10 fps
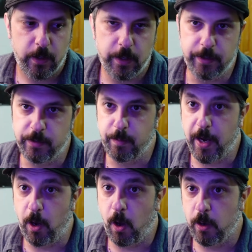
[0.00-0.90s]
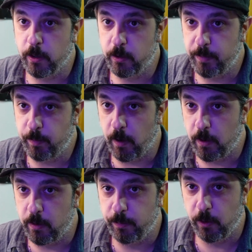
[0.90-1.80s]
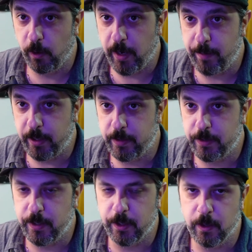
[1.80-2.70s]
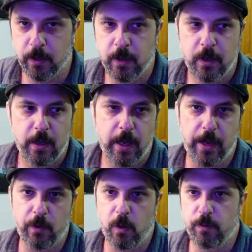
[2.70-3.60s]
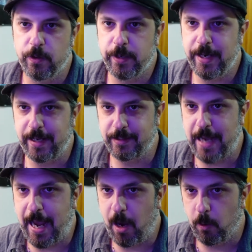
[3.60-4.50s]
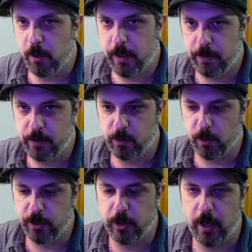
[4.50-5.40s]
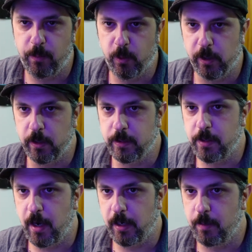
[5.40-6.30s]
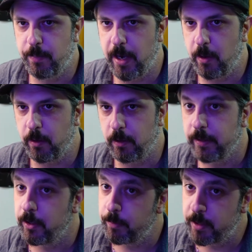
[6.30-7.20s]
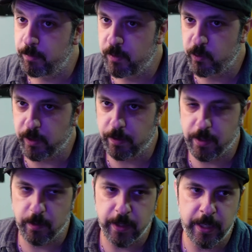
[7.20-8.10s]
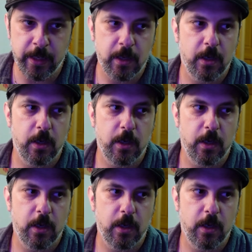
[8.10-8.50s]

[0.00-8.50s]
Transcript: It's my honor to be part of the programming this year. And over the next hour in this workshop, we're going to talk about a little bit of music theory,